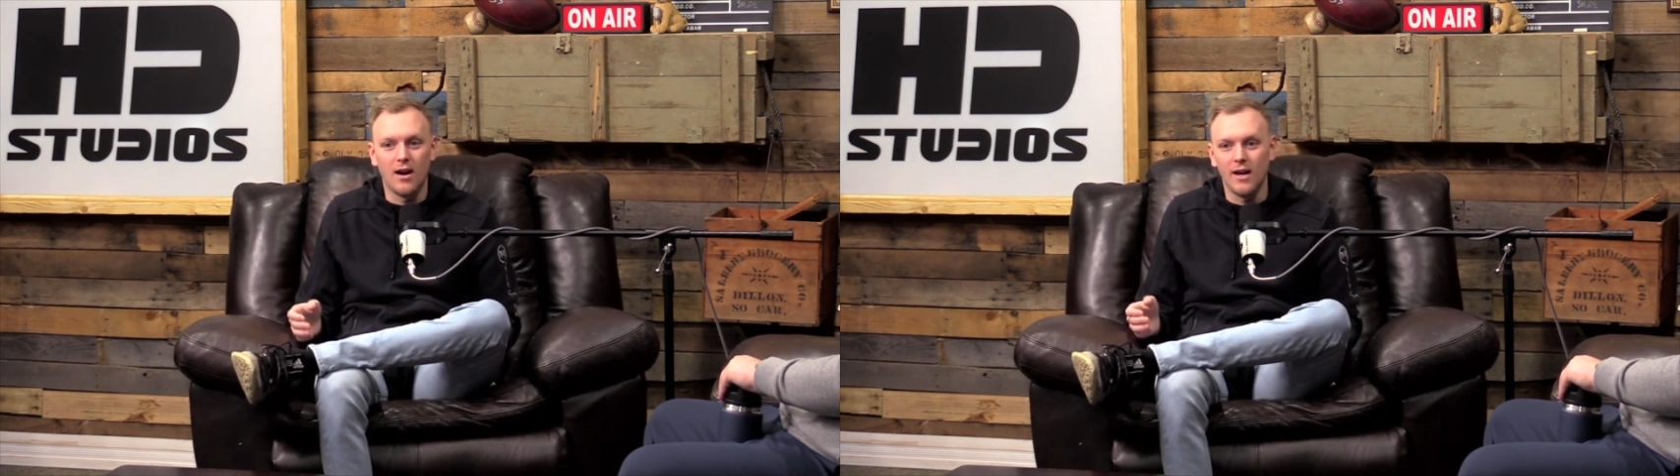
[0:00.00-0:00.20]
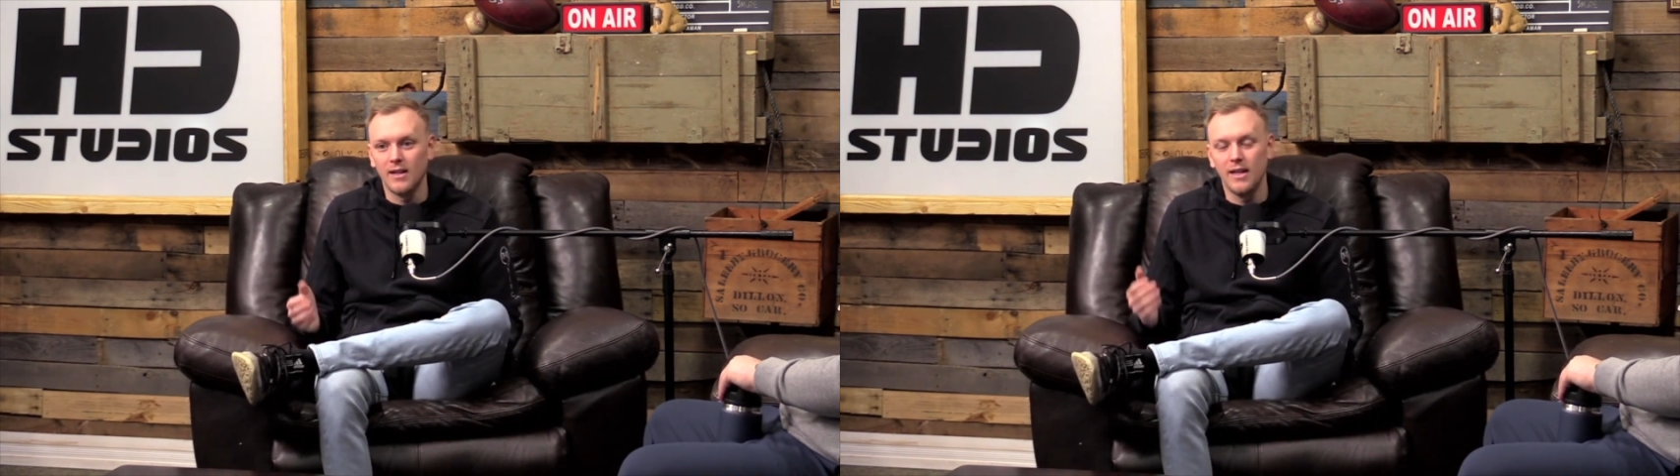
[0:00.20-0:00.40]
all
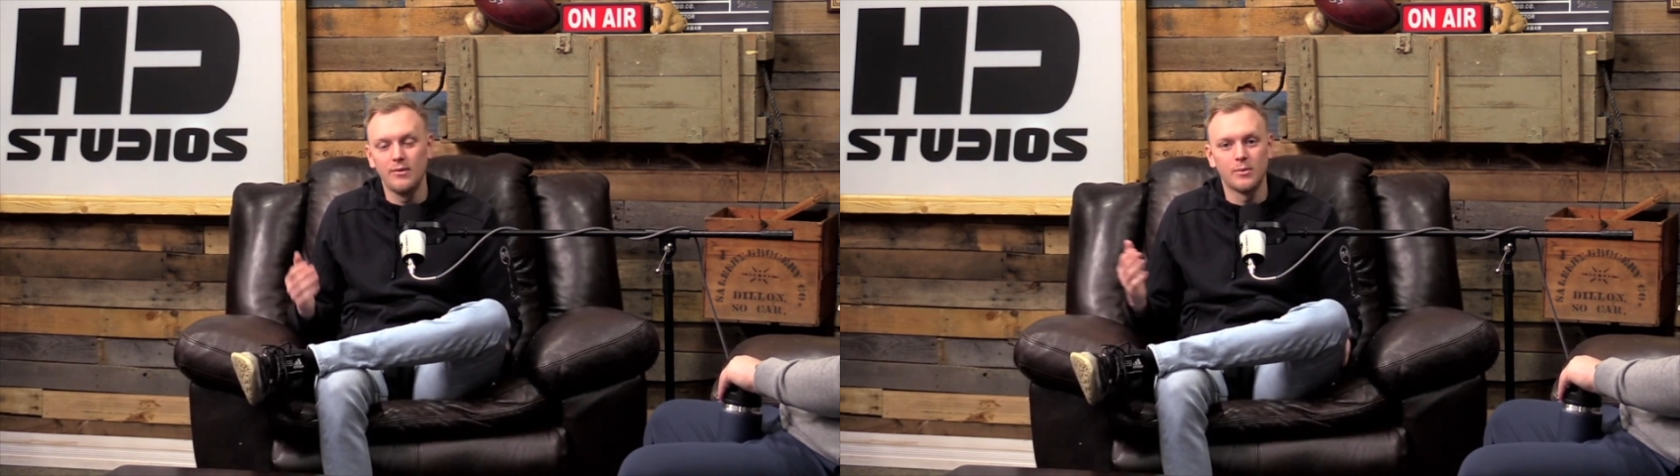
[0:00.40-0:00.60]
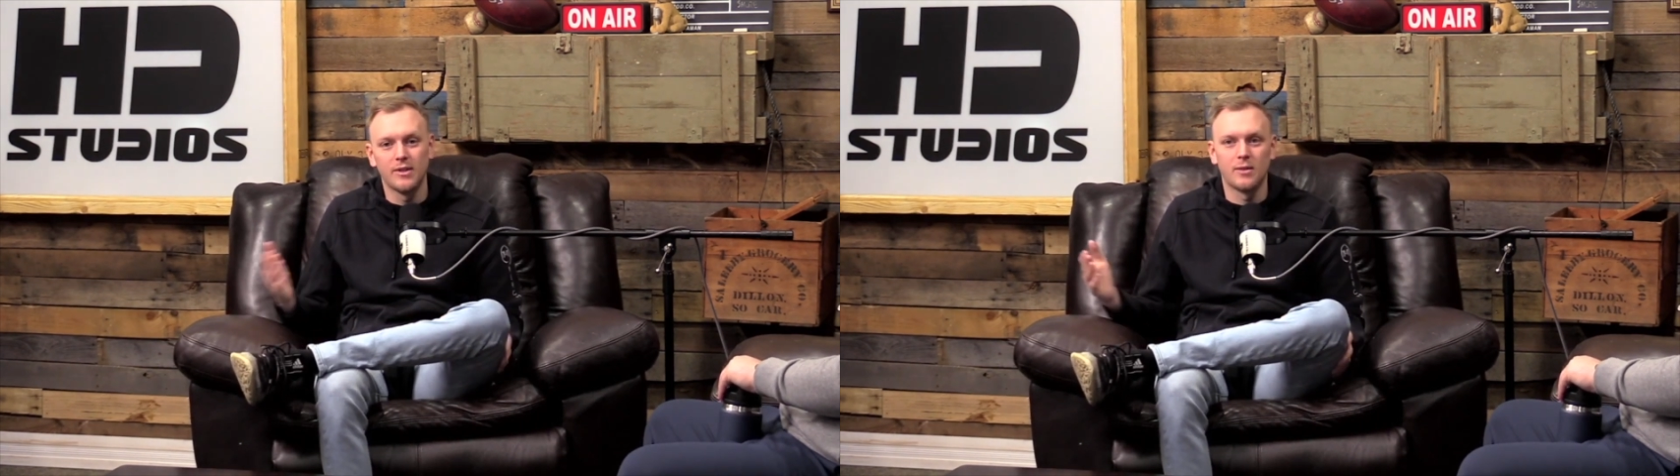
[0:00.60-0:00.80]
right,
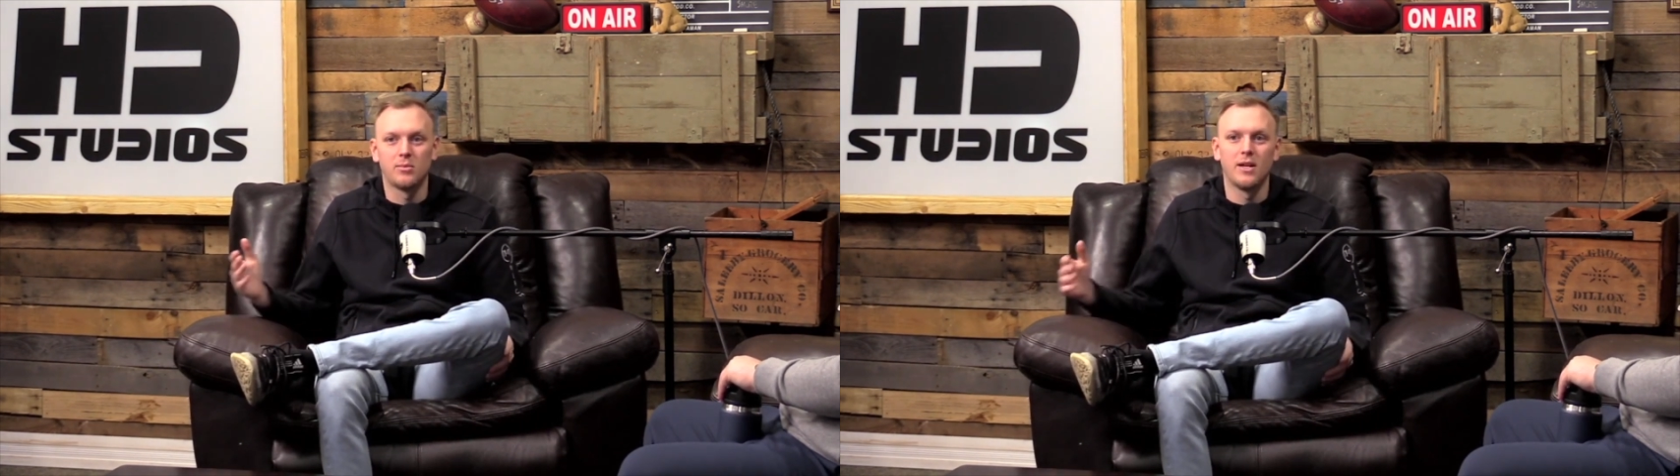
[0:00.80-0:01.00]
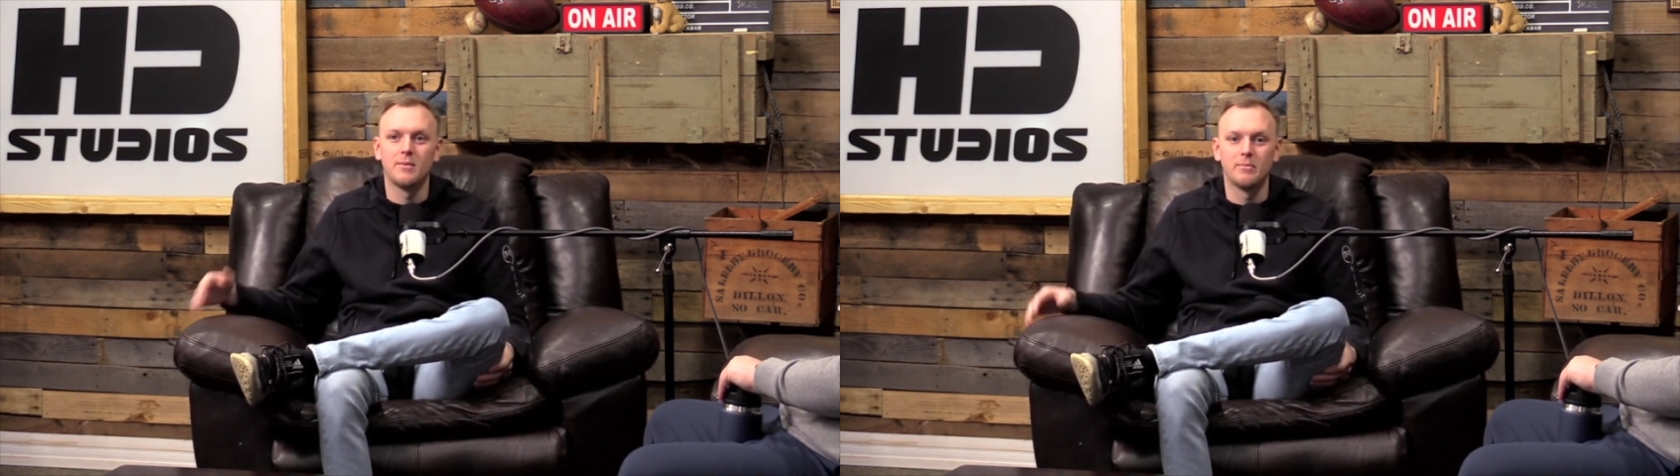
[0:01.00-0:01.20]
even when they're
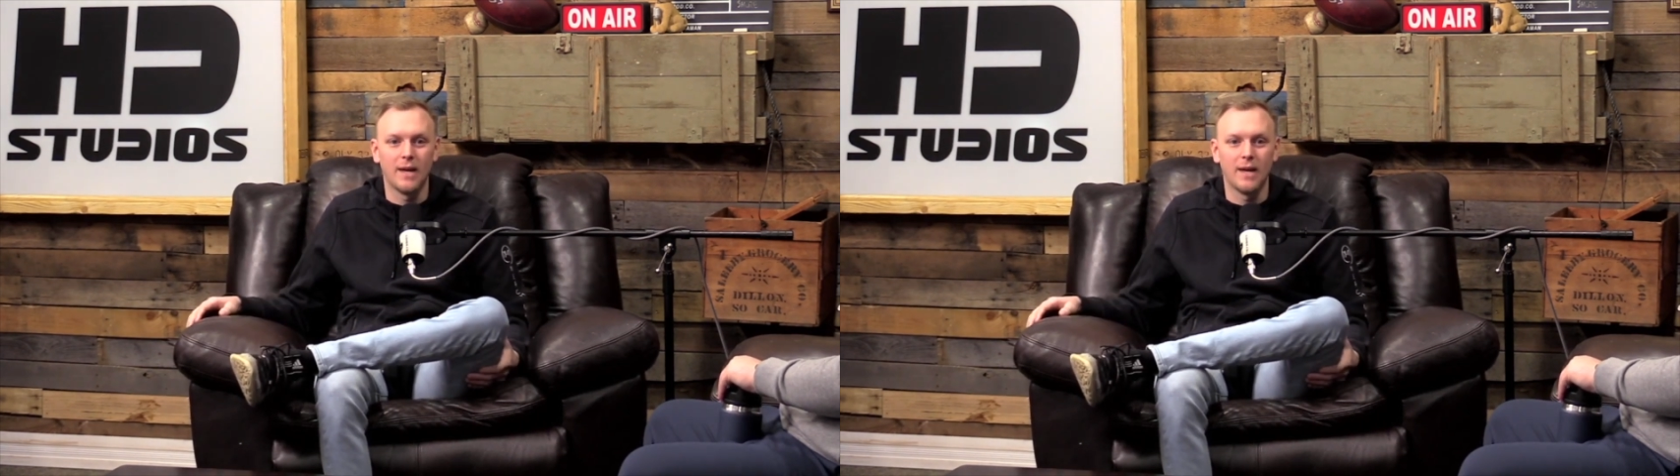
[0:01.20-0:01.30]
playing